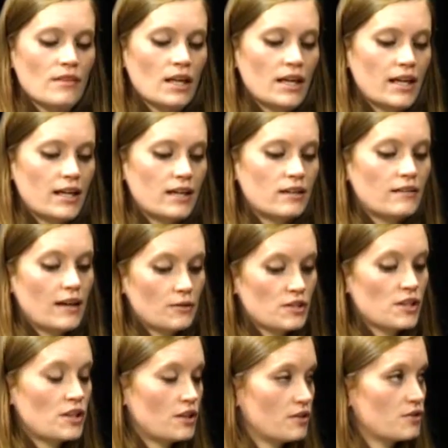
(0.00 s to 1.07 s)
And that was a
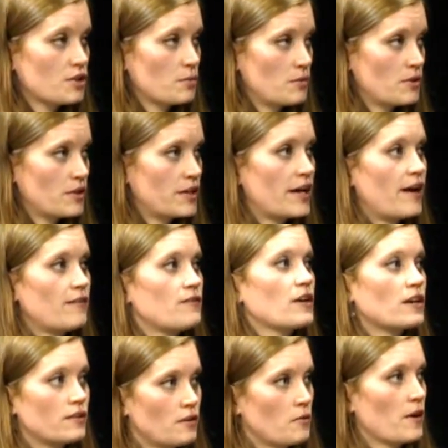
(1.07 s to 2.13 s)
huge community
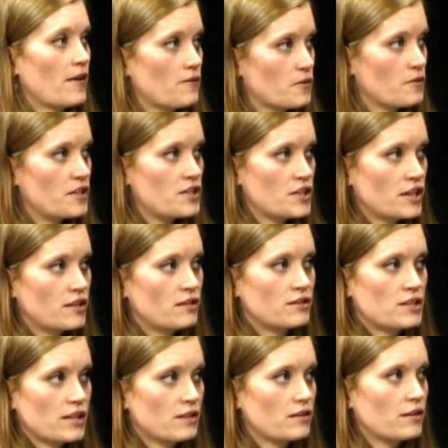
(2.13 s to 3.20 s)
effort around the region
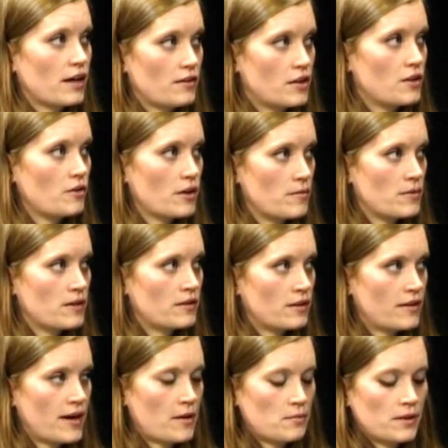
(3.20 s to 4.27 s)
to get the agreement that
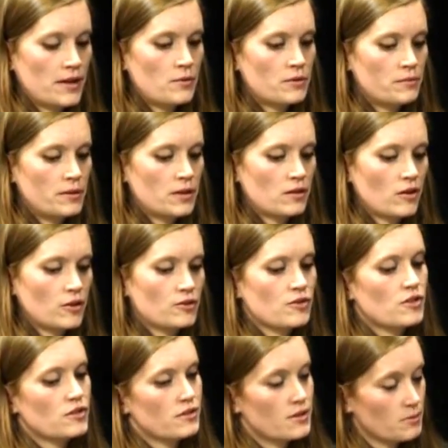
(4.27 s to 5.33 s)
that plant would be
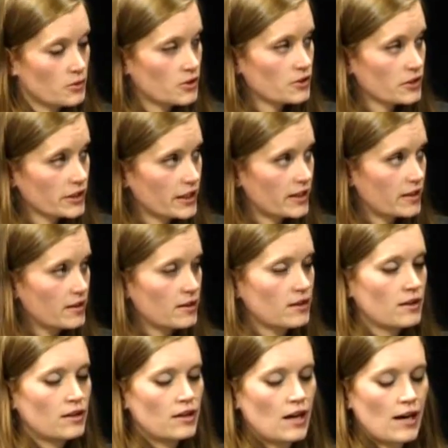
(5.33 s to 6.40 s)
closed. Similarly,
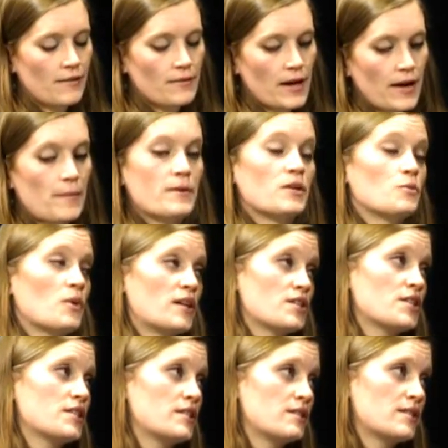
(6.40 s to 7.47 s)
um, that happened in
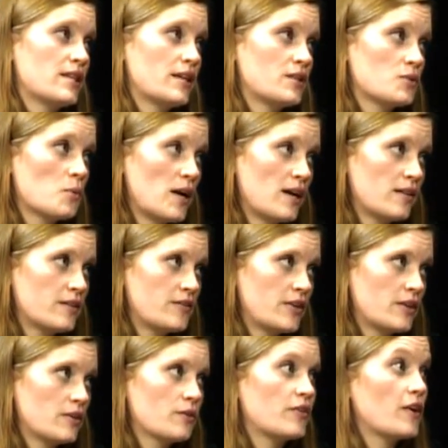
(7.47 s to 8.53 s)
Washington State as well, and
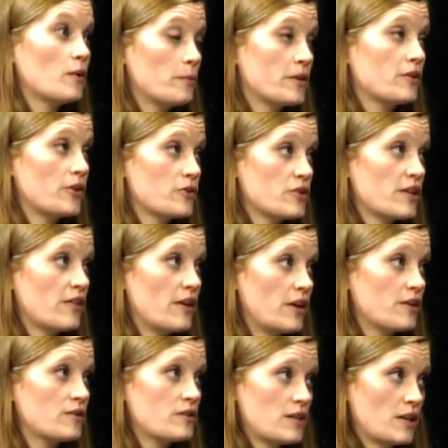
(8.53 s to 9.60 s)
they'll be closing
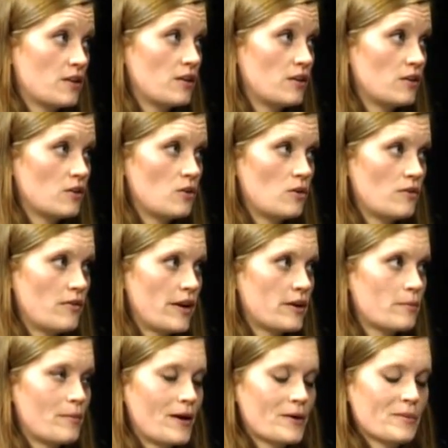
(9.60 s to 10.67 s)
their single
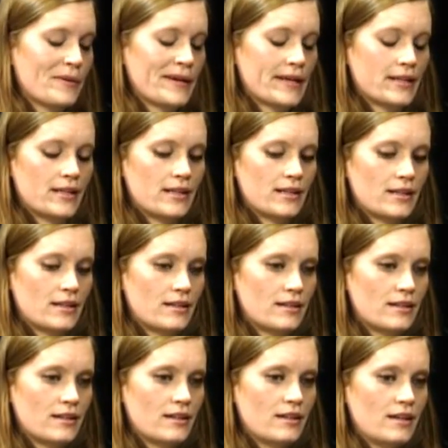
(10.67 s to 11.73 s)
coal-fired power plant in
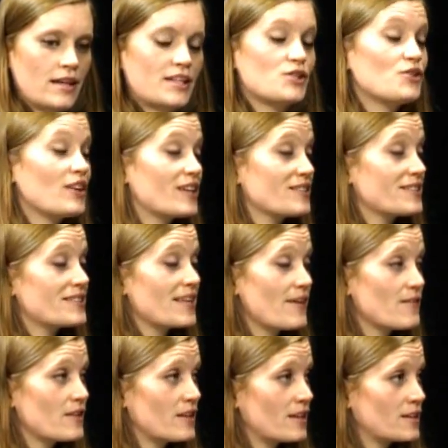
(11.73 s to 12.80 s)
in
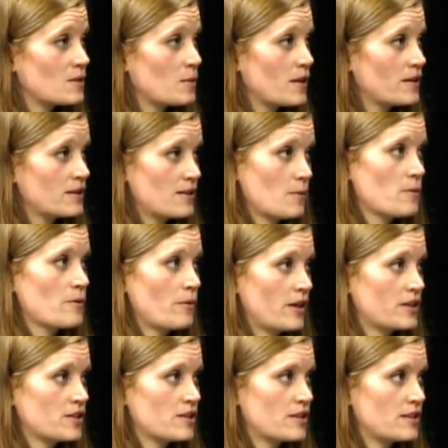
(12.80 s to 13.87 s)
2007, I spent the summer in
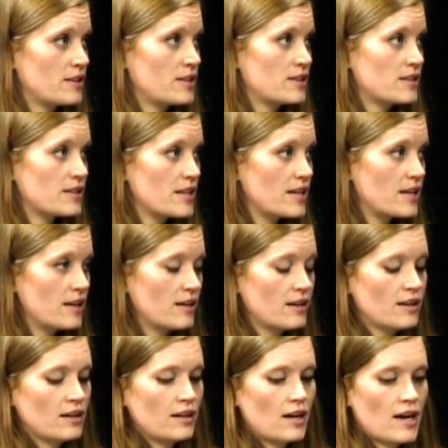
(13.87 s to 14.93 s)
Washington, D.C.
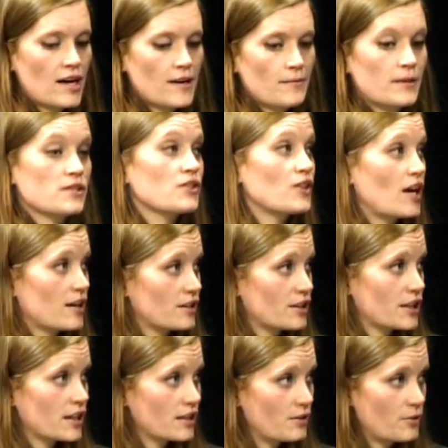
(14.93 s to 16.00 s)
Um, as a law
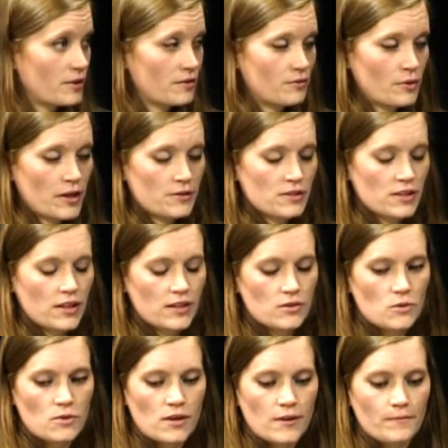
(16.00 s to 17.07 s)
clerk when, when I was in law
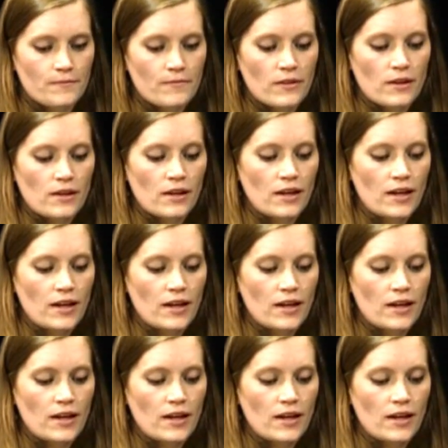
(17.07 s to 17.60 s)
school. Mm-hmm.